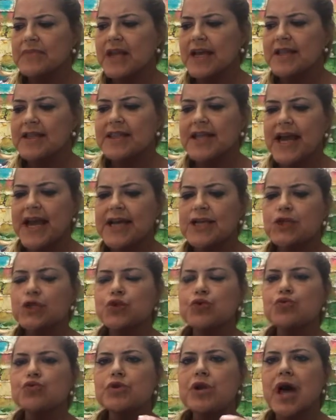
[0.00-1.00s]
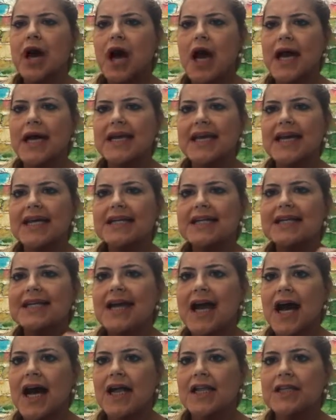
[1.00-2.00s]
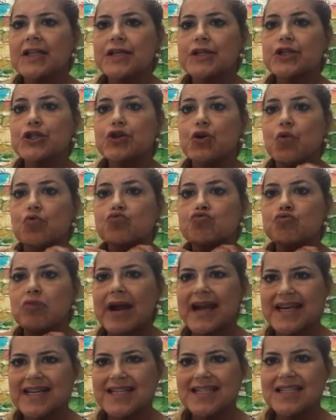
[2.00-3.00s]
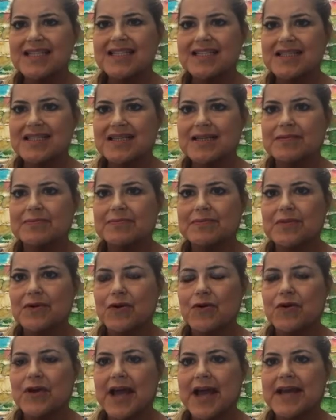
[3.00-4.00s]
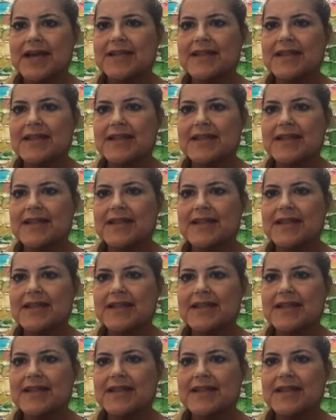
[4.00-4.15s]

They do not acknowledge racism, okay?